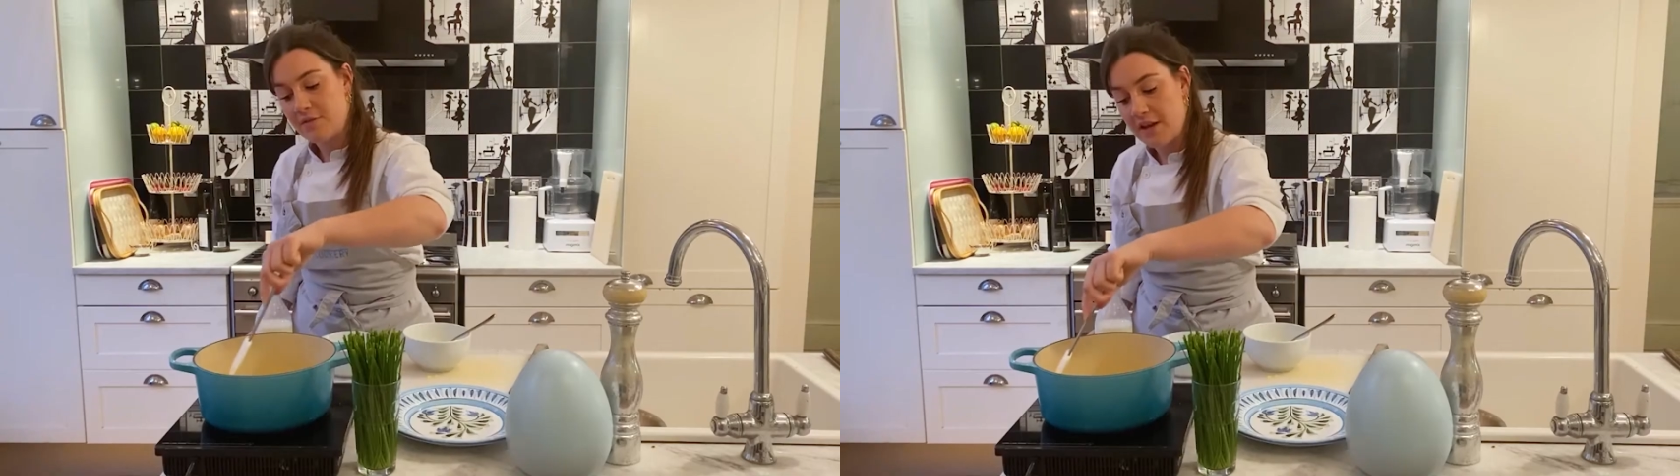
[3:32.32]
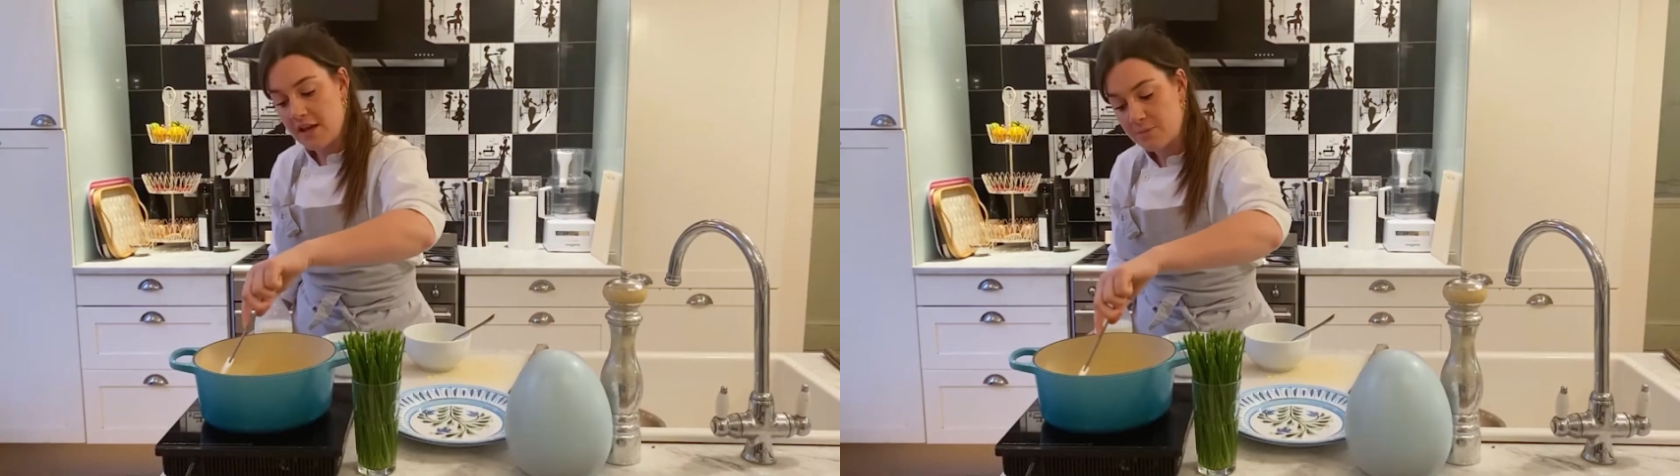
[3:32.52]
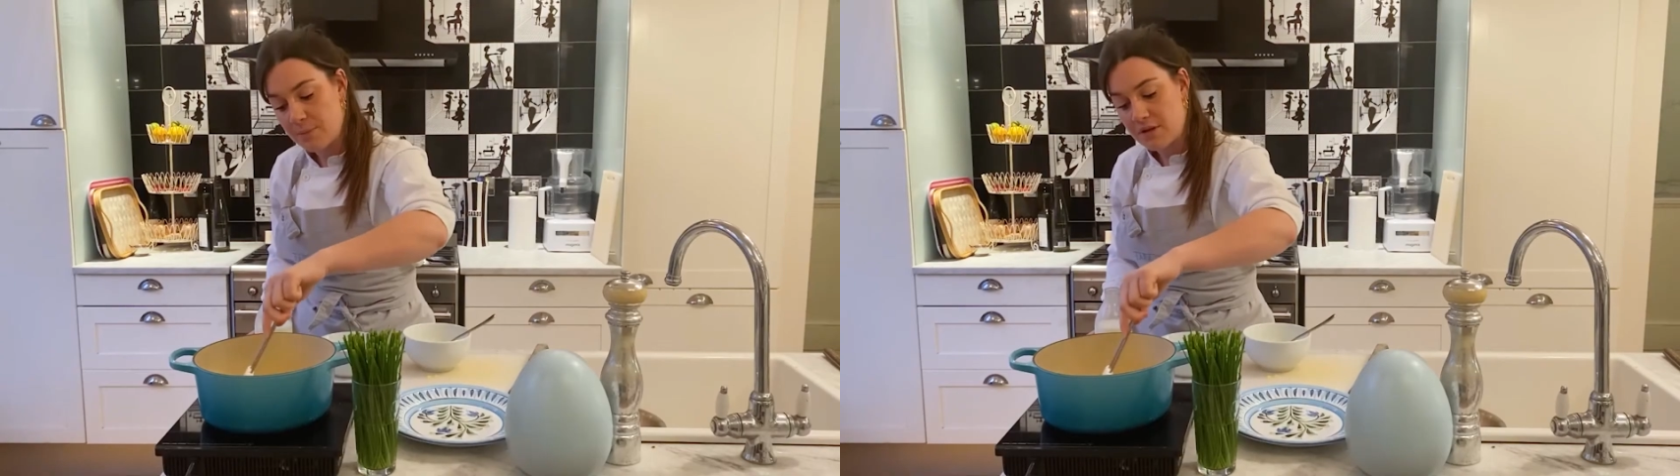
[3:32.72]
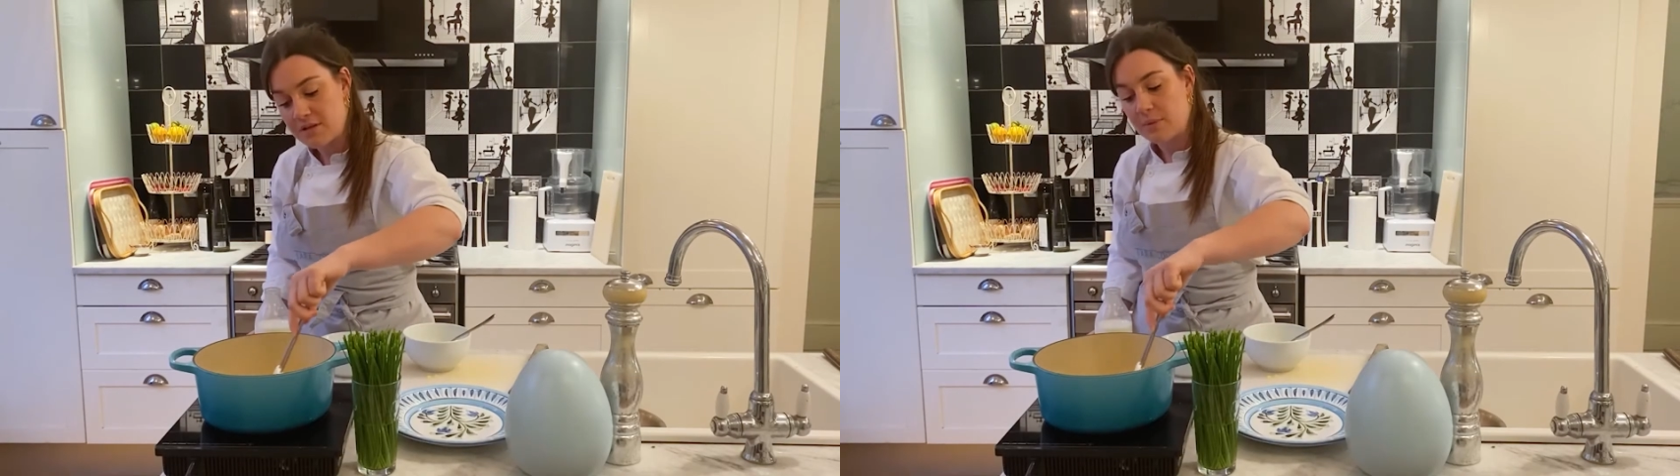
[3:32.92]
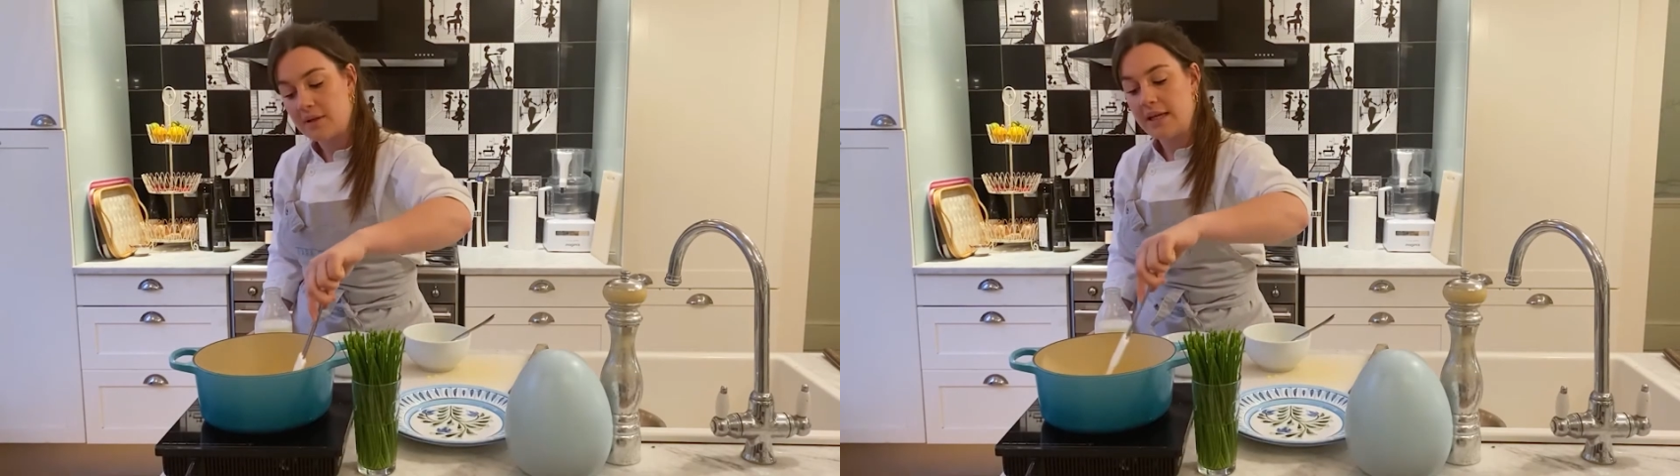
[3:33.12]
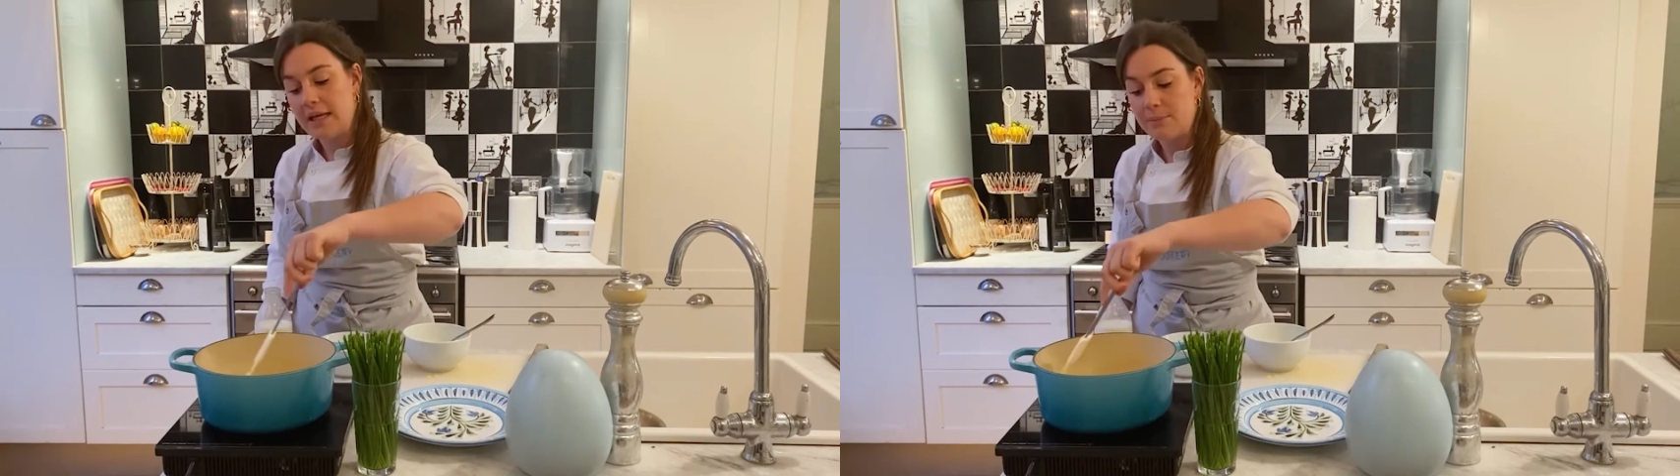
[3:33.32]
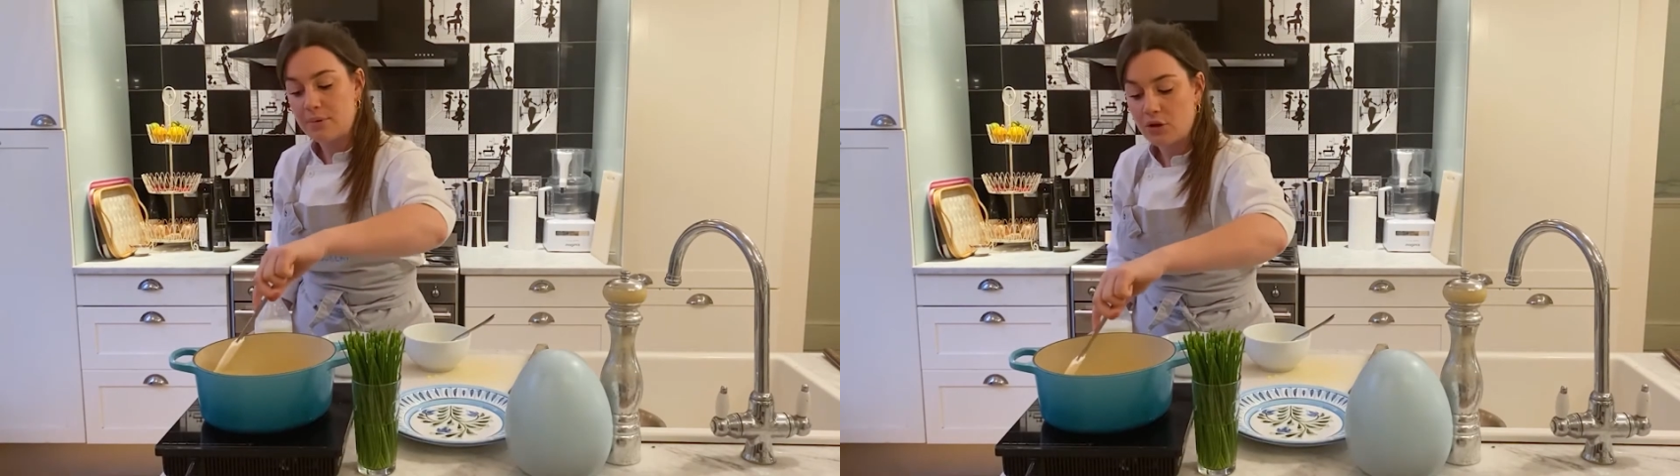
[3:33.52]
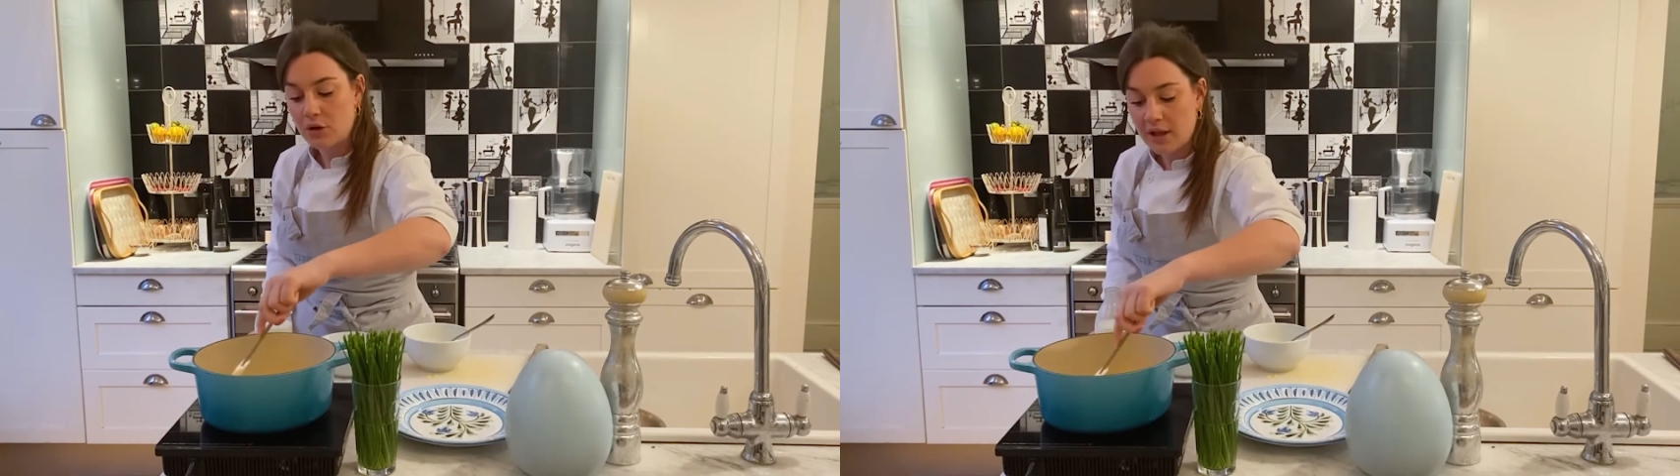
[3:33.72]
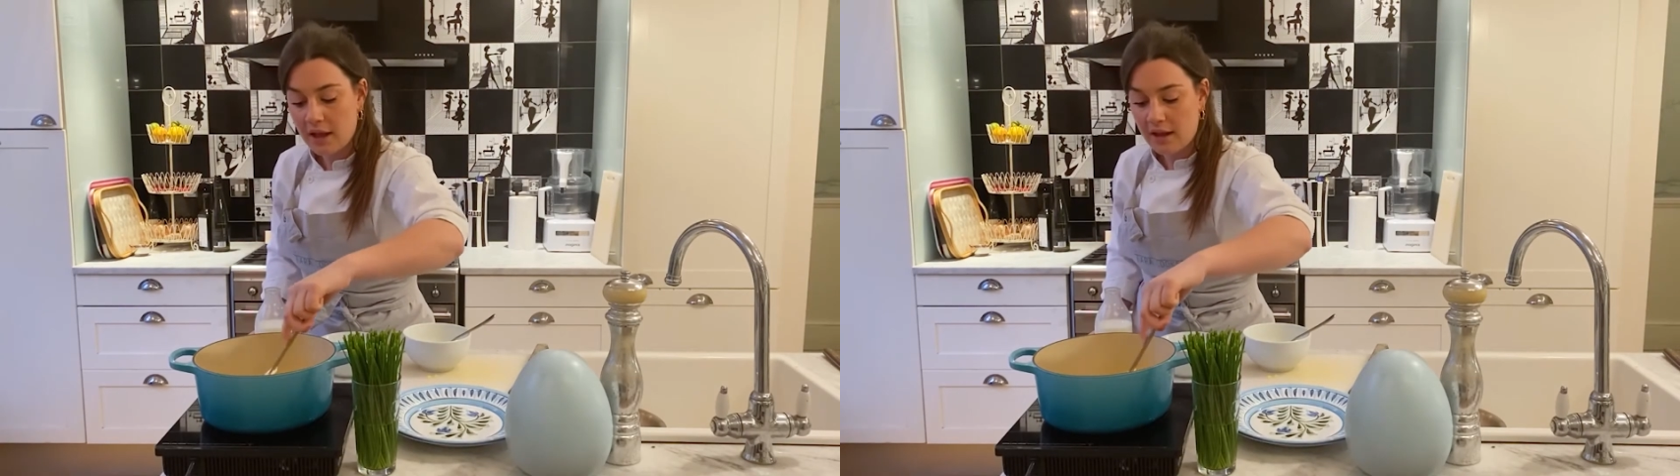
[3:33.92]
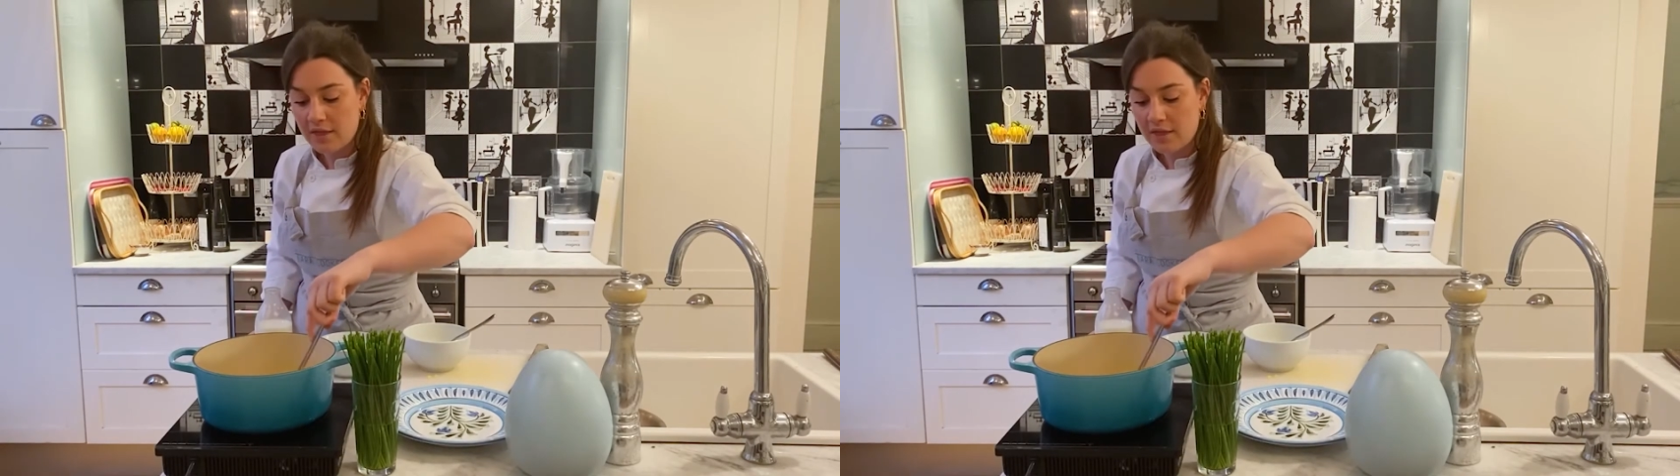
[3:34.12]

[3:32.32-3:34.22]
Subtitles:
finished because it will keep cooking